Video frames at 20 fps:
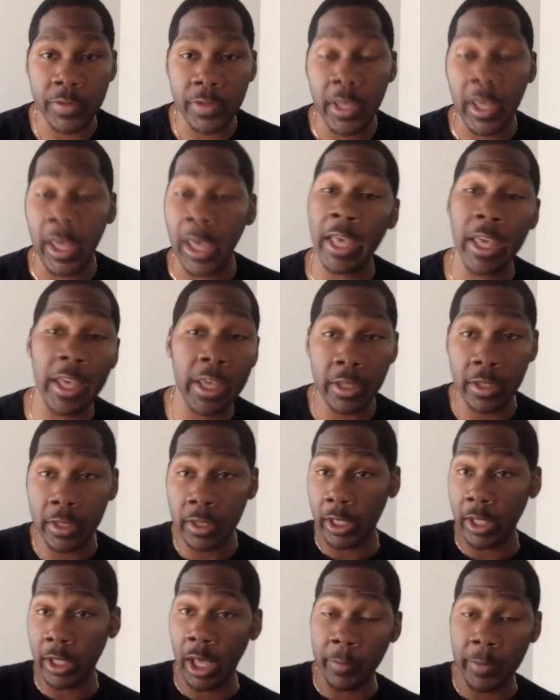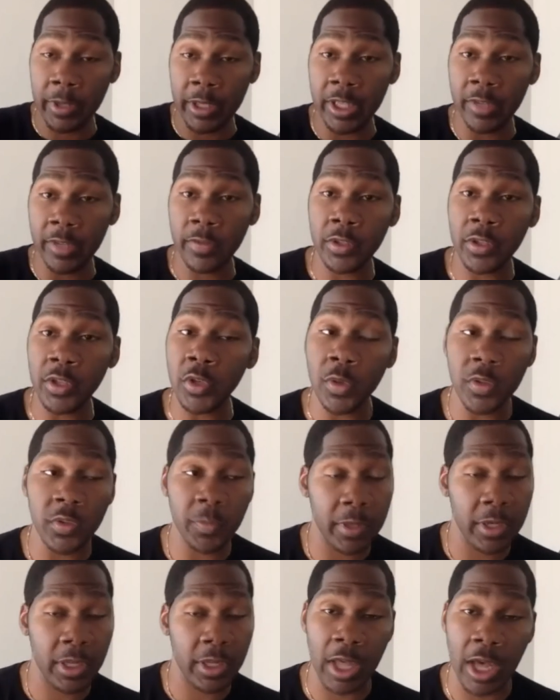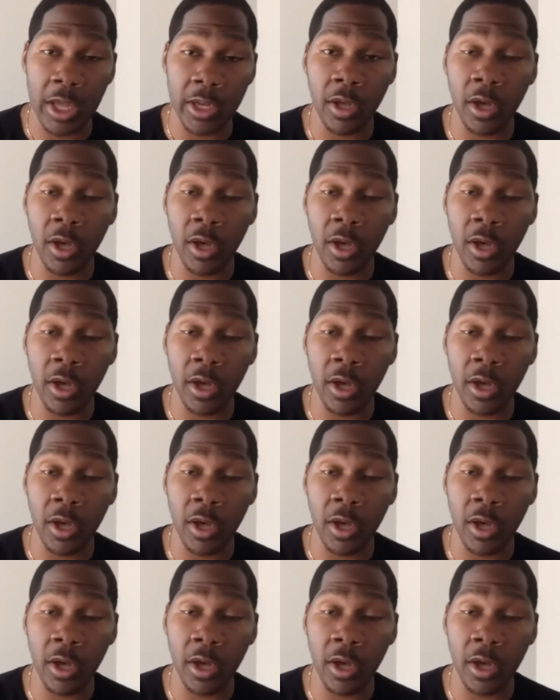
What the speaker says: and I mean, even you, there's been a lot of